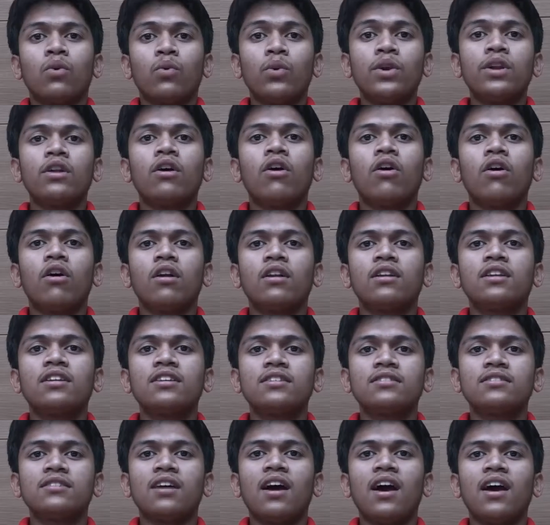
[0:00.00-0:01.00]
With all
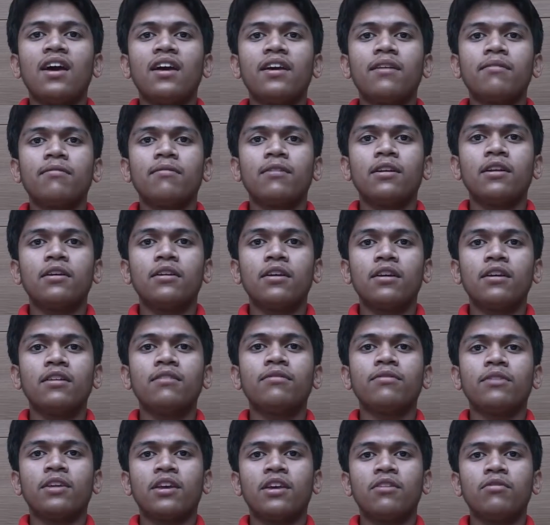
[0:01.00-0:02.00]
this, I have
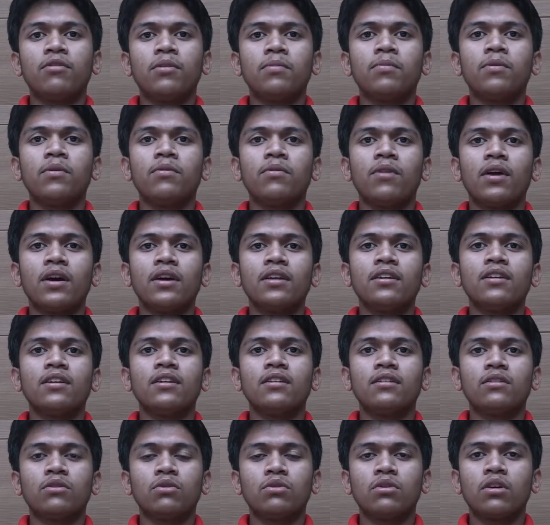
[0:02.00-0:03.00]
cleared KVPY
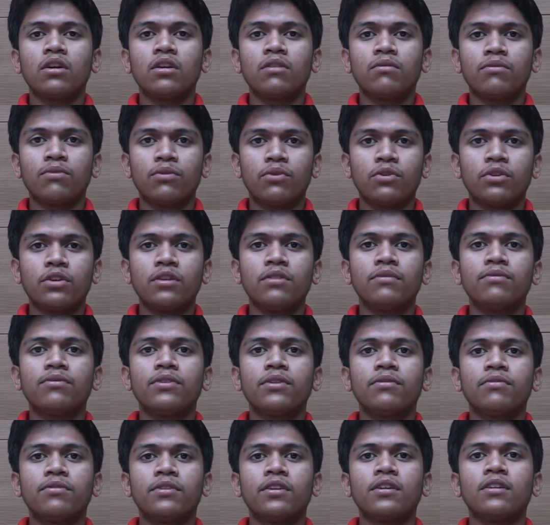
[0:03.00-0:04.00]
in
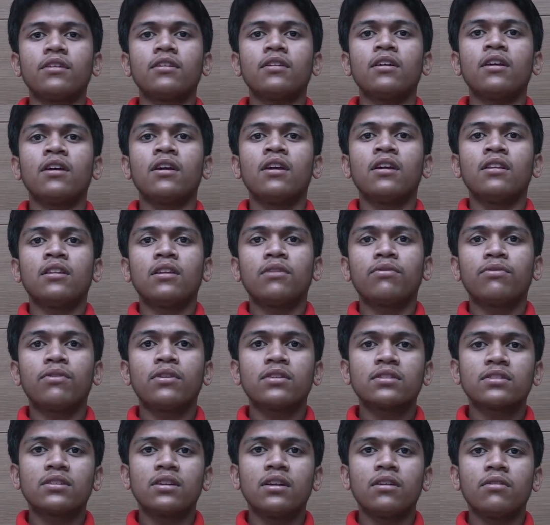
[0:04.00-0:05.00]
2014-15, the
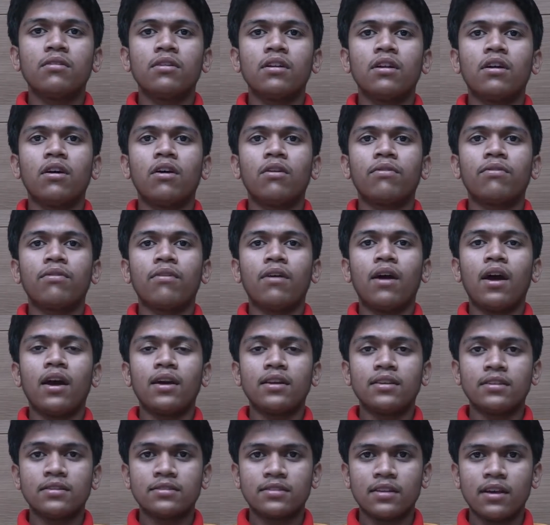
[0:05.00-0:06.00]
first level of
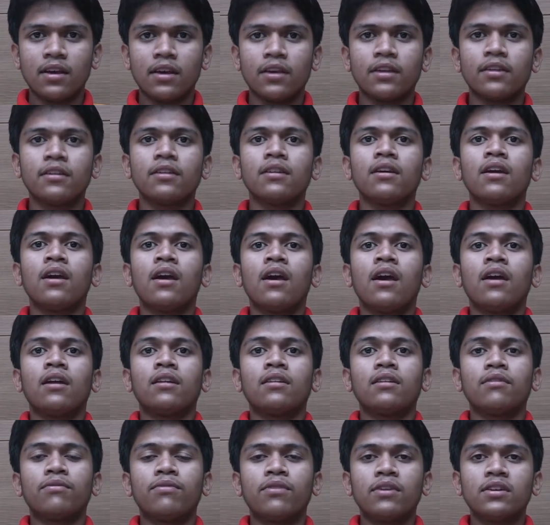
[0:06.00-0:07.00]
ISI,
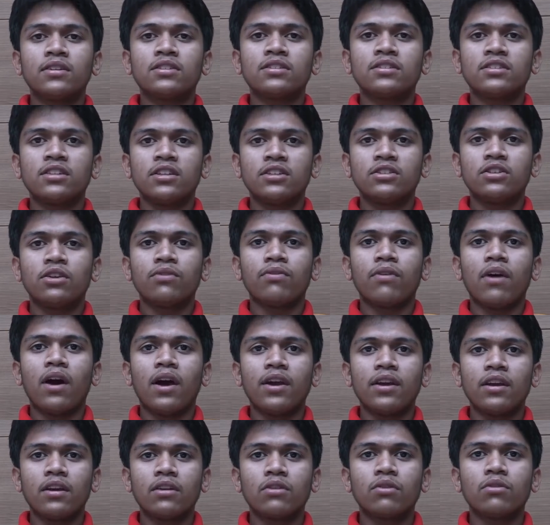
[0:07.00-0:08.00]
the first stage of
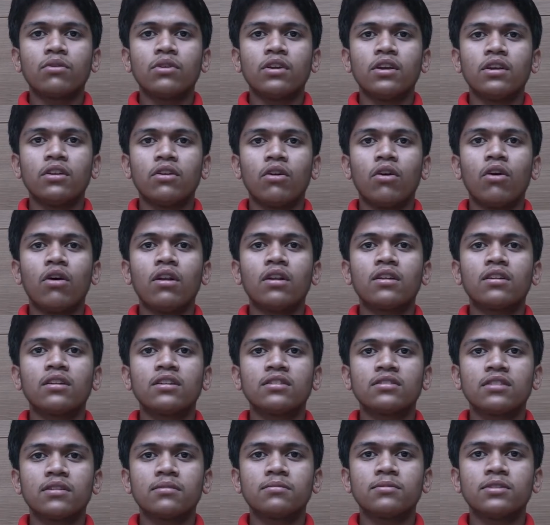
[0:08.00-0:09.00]
INO in all
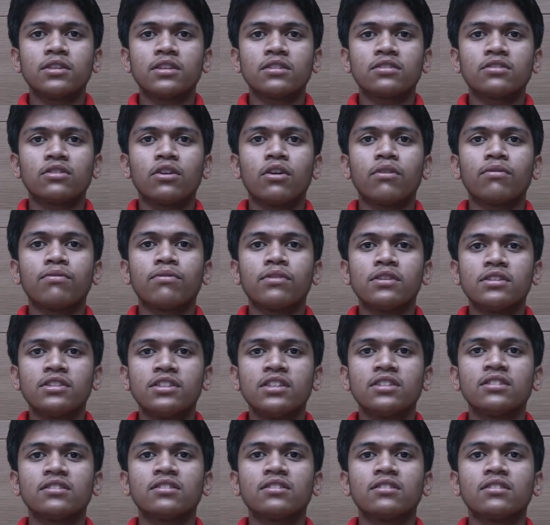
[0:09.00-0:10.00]
three subjects of
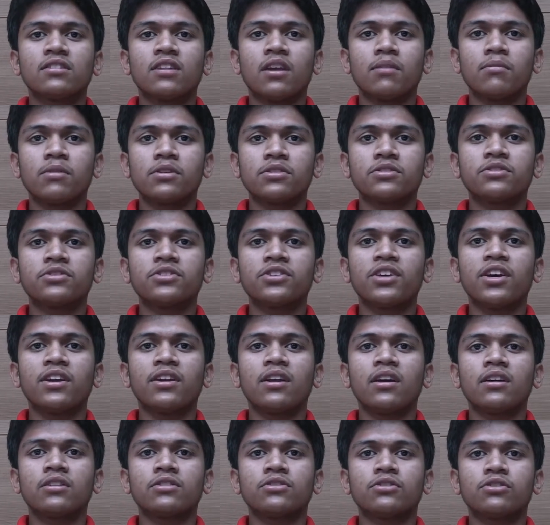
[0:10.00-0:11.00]
physics, chemistry
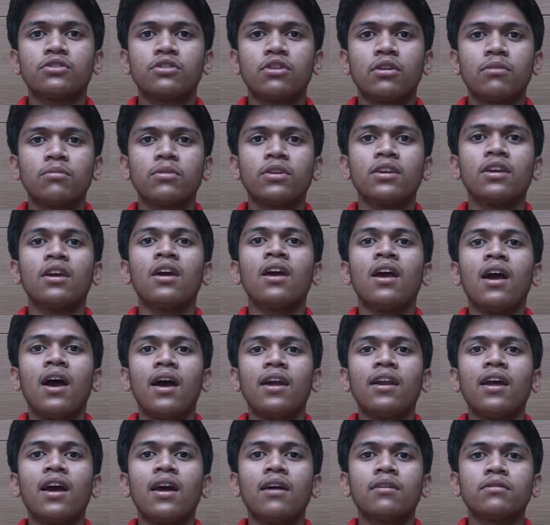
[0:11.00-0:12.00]
and astronomy,
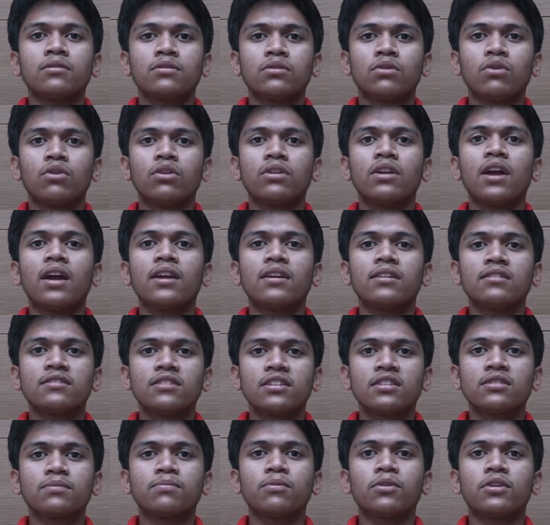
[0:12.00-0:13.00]
and I have scored
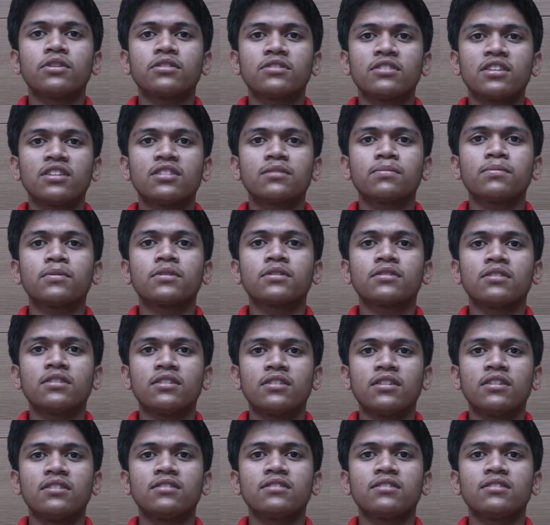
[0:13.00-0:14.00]
96.6% in